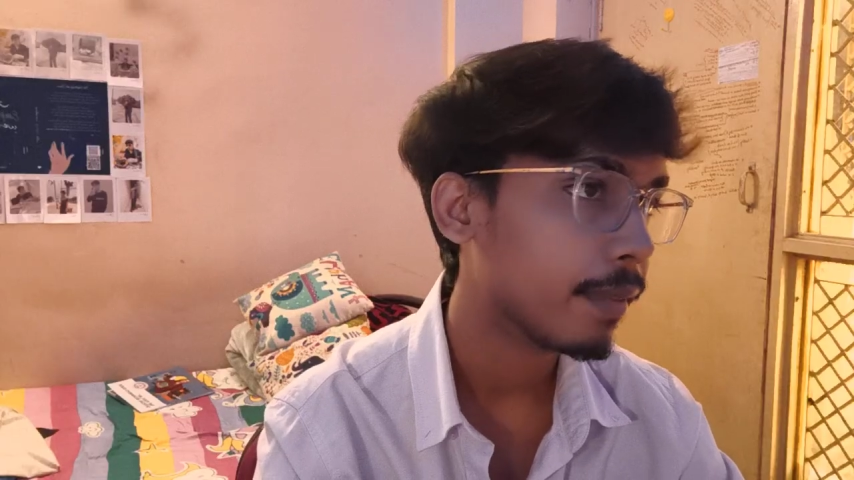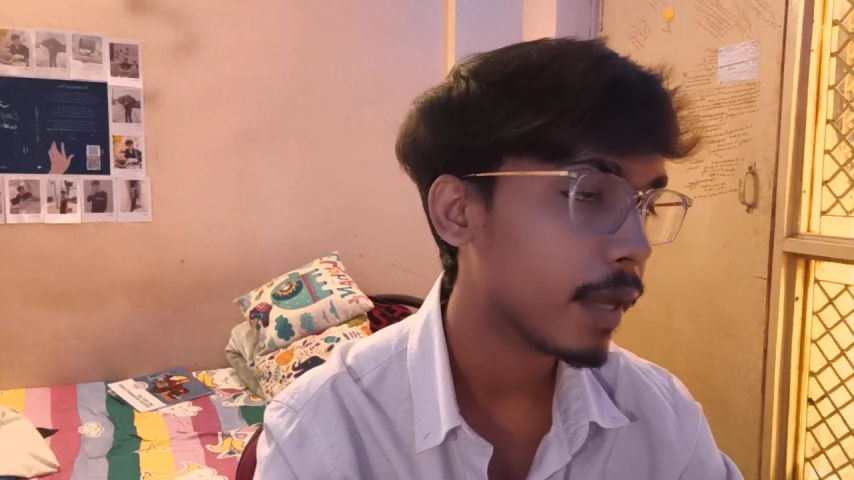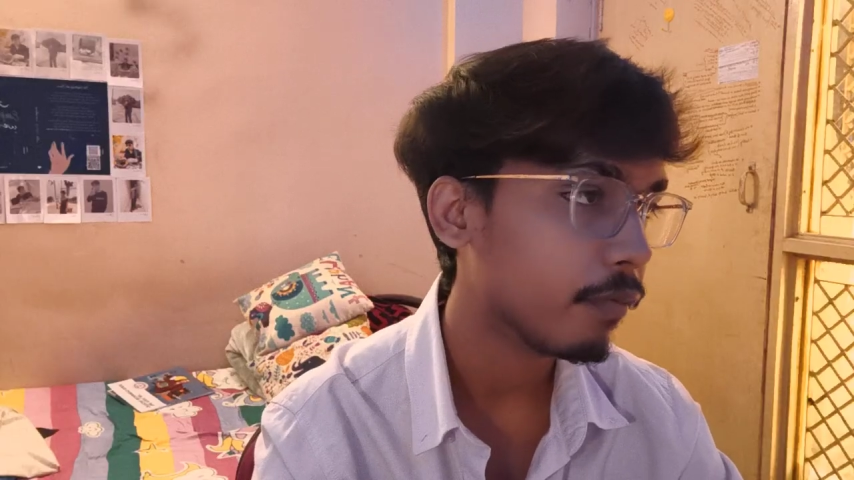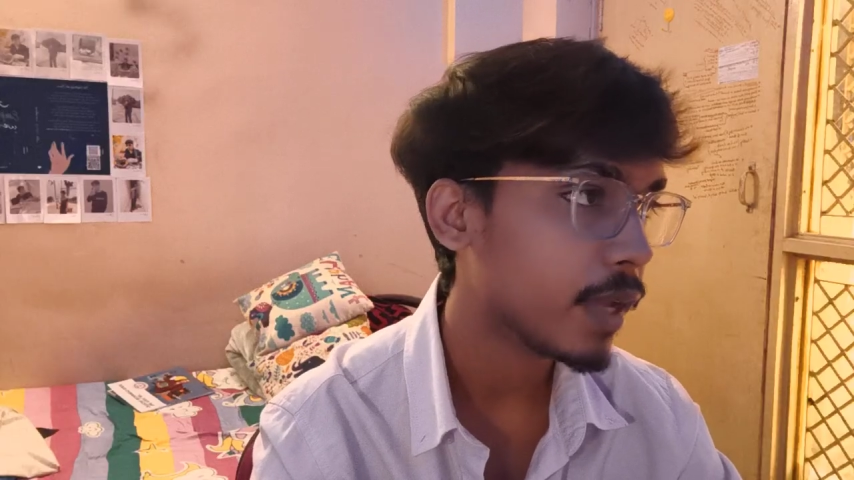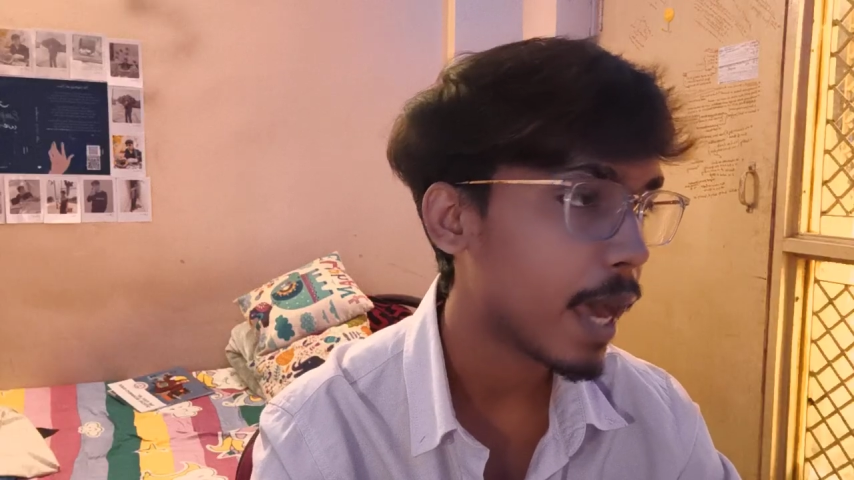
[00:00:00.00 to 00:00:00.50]

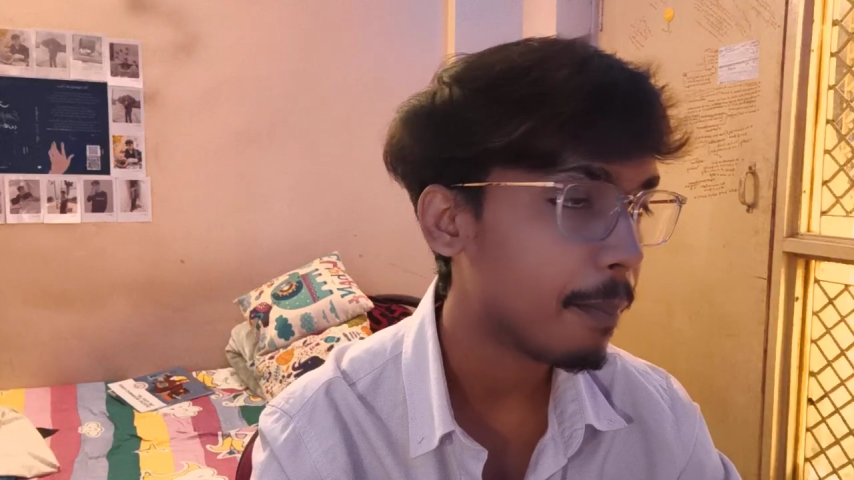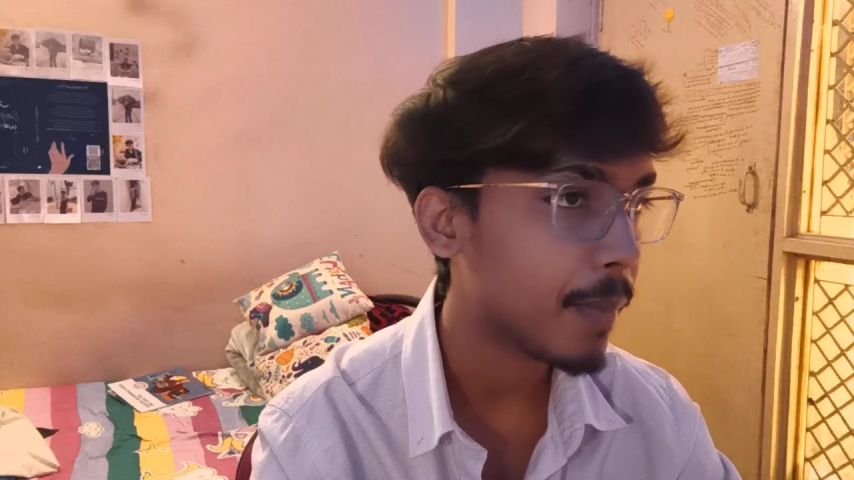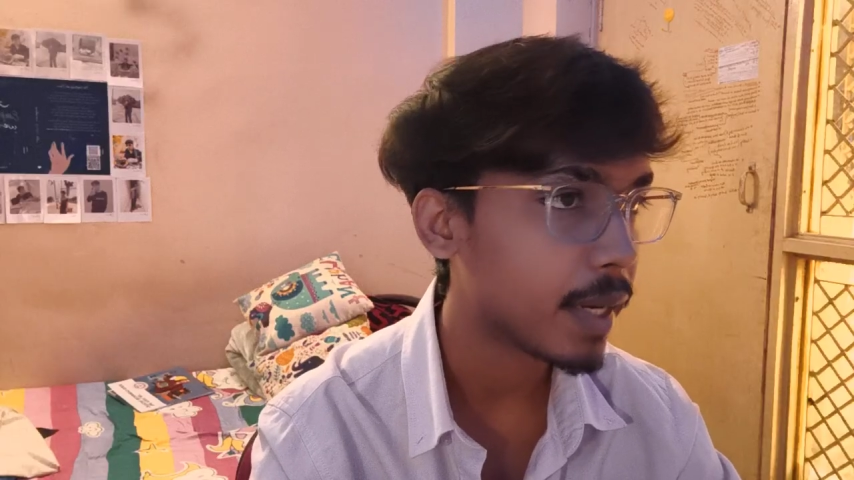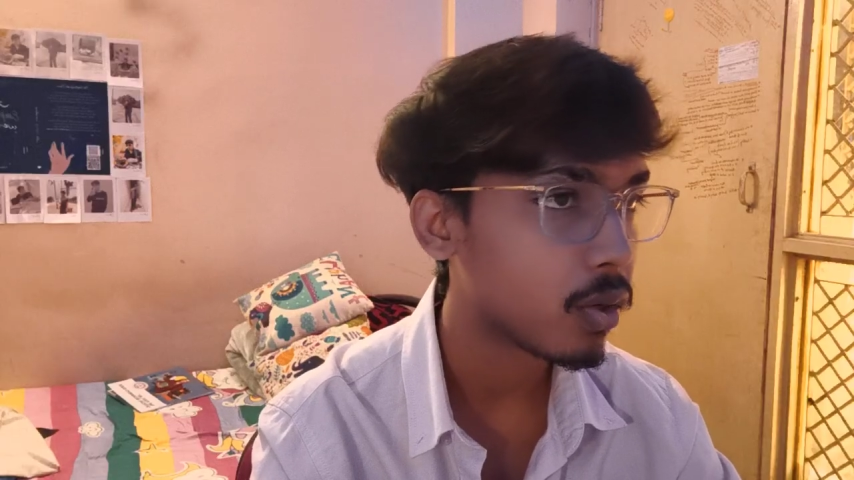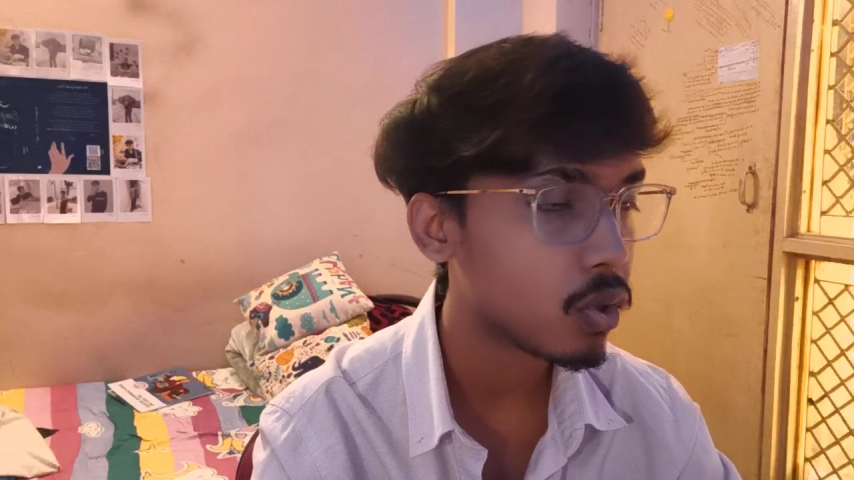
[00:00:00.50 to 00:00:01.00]
then we
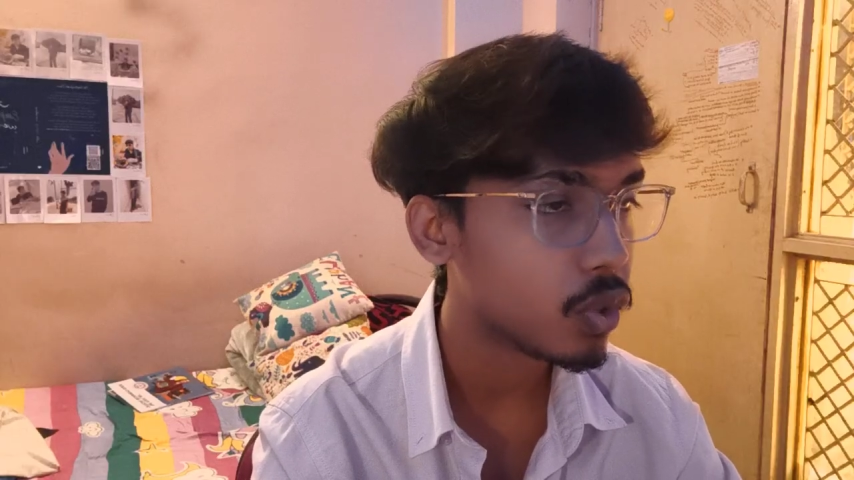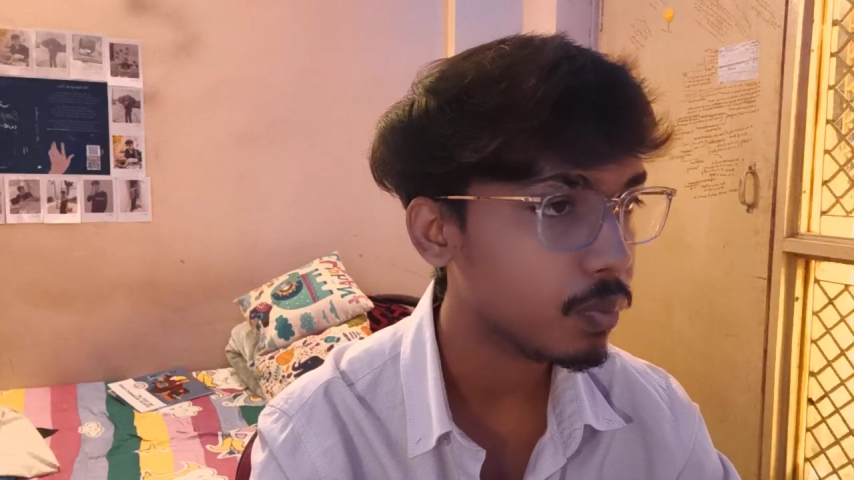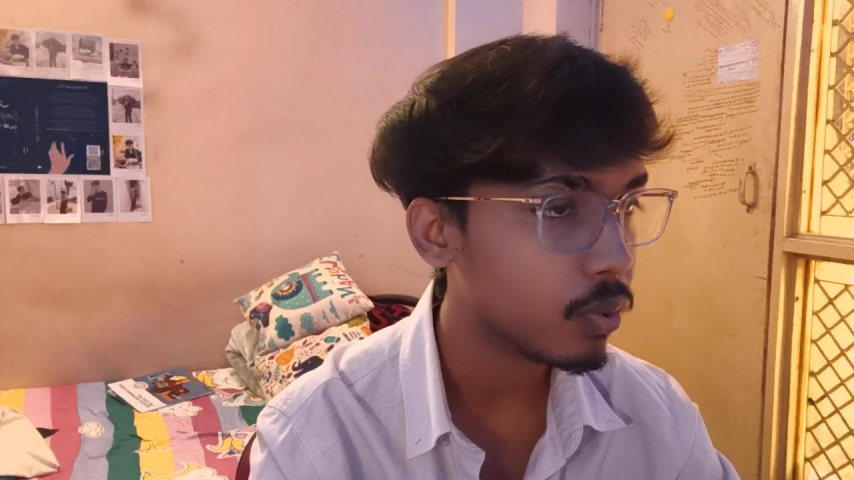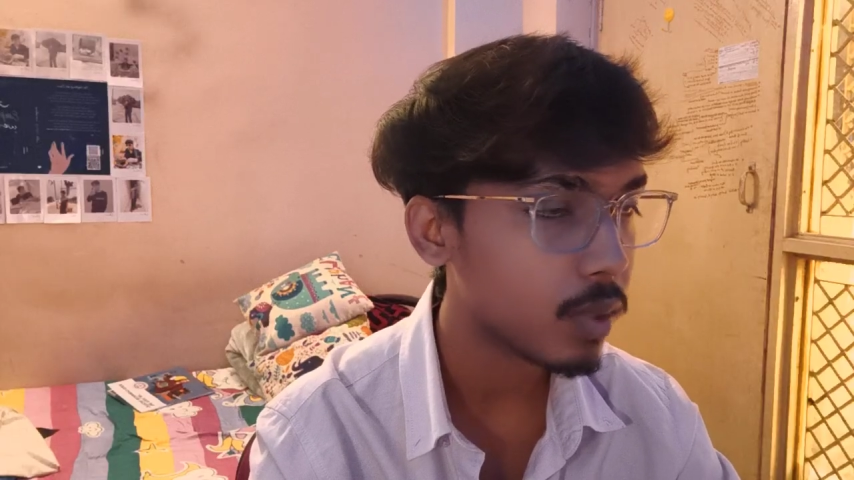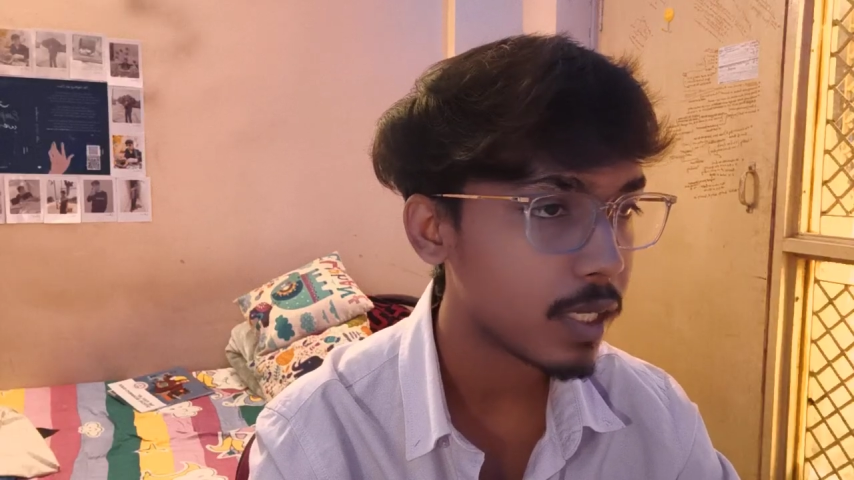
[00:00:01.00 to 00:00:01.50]
have
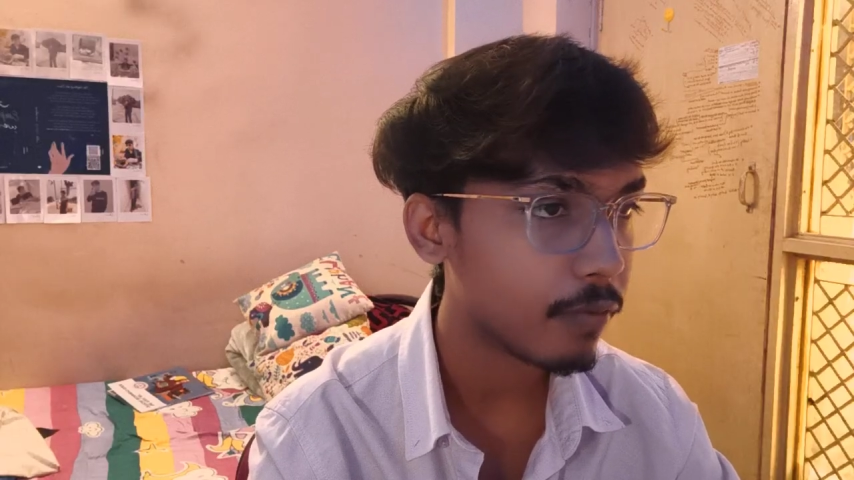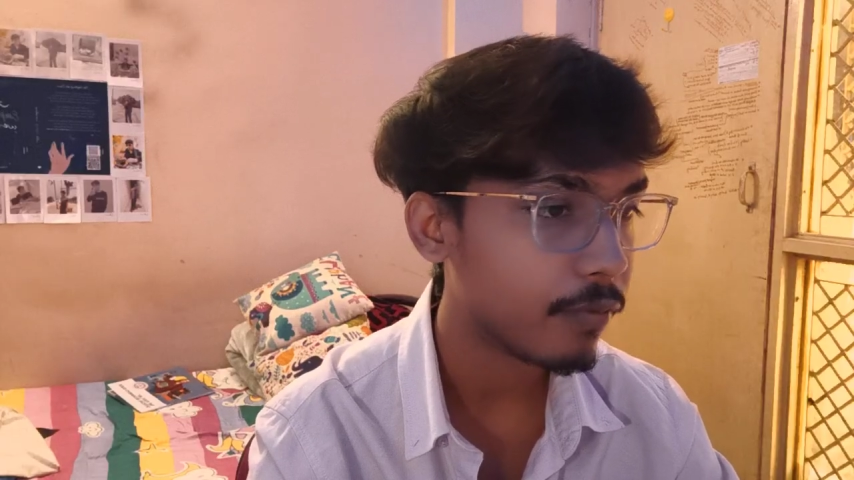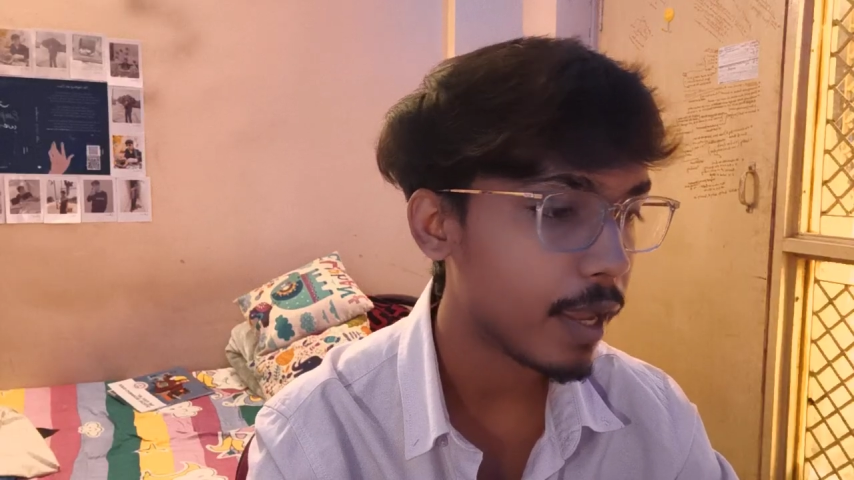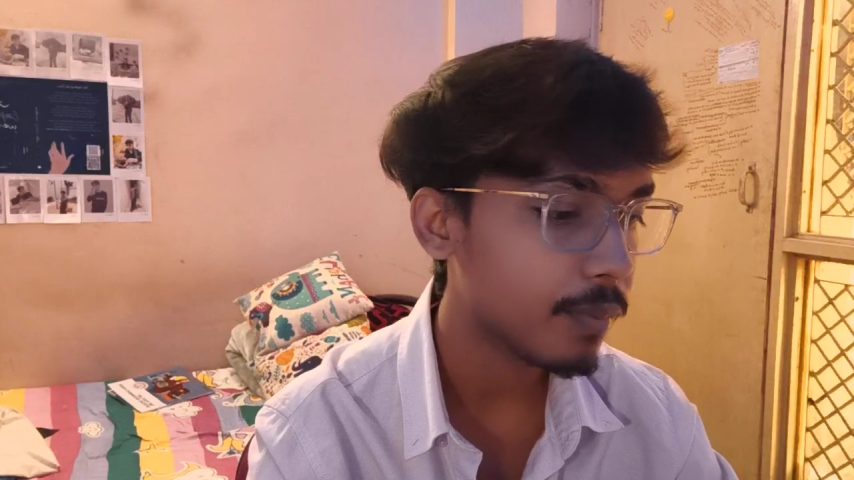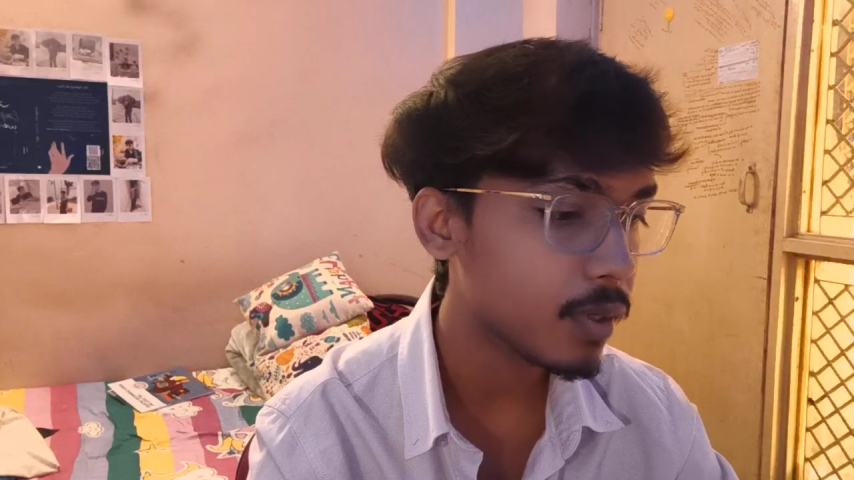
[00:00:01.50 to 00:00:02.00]
microtubules and
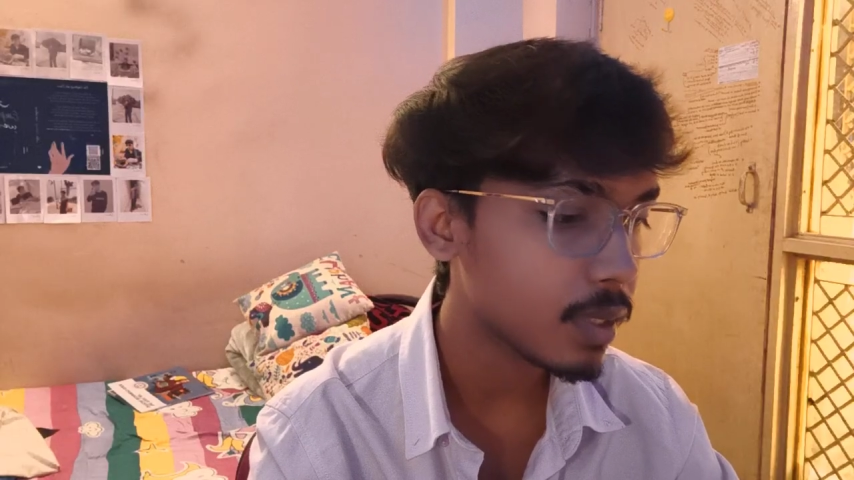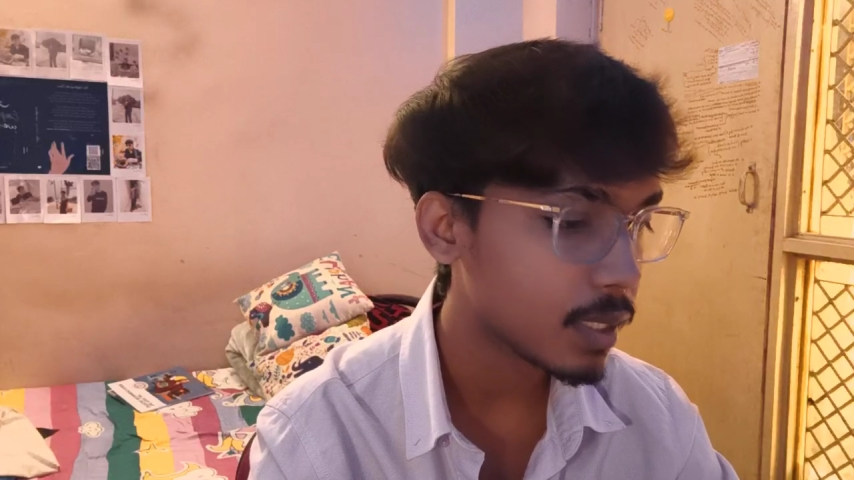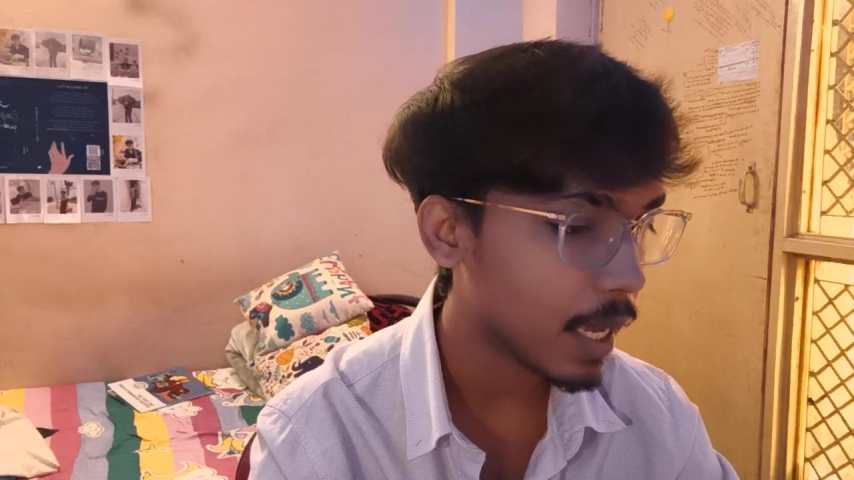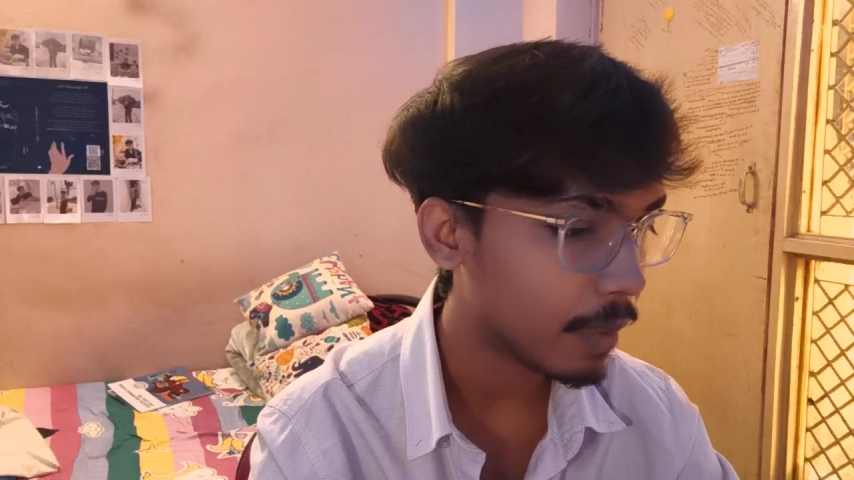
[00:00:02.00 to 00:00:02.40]
fibers,